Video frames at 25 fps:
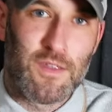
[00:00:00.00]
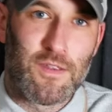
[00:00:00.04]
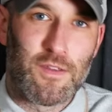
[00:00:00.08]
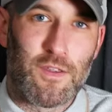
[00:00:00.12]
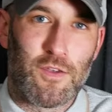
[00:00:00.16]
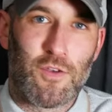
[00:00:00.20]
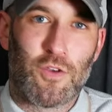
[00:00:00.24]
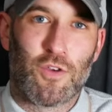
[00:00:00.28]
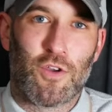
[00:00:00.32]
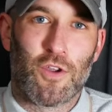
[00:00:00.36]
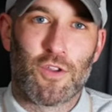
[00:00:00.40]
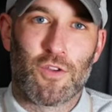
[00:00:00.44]

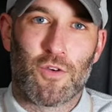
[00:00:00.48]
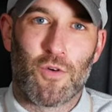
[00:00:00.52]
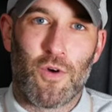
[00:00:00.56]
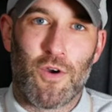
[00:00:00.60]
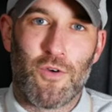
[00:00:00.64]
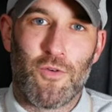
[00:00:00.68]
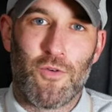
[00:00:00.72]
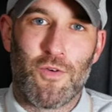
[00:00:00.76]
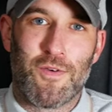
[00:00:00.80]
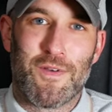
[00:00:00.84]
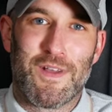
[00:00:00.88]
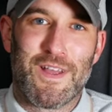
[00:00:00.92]
Now you could
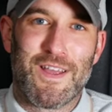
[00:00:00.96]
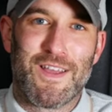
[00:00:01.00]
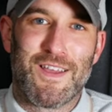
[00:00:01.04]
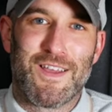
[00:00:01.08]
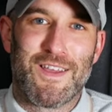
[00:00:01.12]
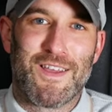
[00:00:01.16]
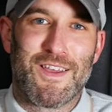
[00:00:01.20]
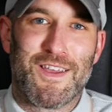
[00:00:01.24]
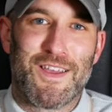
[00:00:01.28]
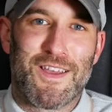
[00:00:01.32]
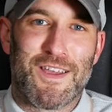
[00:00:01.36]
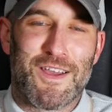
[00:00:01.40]
go out
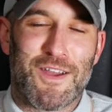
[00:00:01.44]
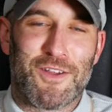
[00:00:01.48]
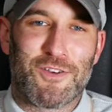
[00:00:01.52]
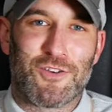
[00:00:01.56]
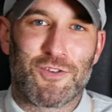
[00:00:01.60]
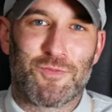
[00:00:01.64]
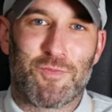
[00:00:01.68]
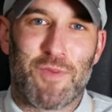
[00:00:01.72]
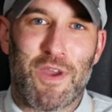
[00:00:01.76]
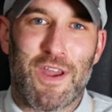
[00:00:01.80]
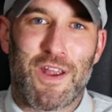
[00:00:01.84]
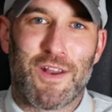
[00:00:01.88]
and
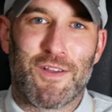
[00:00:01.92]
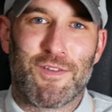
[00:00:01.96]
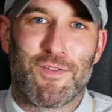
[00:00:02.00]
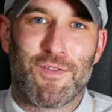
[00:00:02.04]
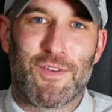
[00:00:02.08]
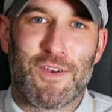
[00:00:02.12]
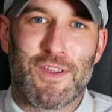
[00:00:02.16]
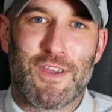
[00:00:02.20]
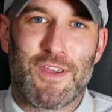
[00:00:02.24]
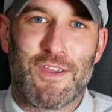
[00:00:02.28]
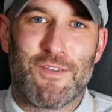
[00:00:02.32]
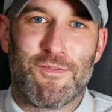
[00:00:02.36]
spend
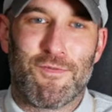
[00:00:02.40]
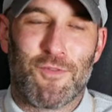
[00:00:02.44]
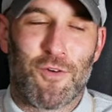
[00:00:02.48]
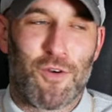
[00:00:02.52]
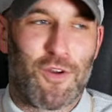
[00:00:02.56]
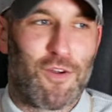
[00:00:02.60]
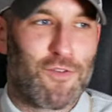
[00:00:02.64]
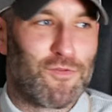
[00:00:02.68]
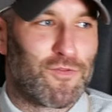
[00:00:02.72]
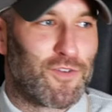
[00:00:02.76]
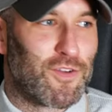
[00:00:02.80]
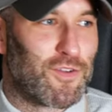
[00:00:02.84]

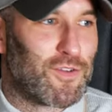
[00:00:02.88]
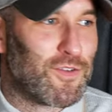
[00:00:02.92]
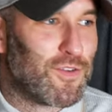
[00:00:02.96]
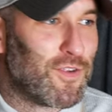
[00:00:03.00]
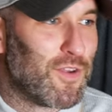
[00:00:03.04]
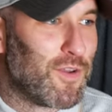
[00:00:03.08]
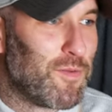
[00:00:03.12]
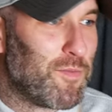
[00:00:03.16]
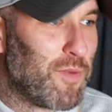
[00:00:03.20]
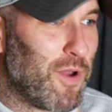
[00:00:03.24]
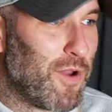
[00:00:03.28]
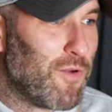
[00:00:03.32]

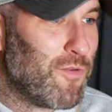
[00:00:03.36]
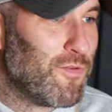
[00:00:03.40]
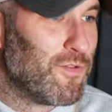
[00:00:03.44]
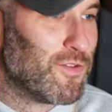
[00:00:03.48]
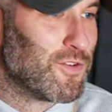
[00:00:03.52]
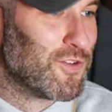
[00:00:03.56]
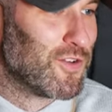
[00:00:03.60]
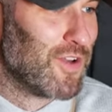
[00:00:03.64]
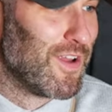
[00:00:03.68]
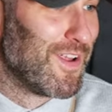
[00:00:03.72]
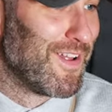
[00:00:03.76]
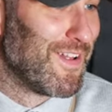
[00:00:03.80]

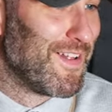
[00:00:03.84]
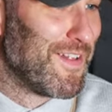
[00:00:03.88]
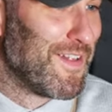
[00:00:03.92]
£300-400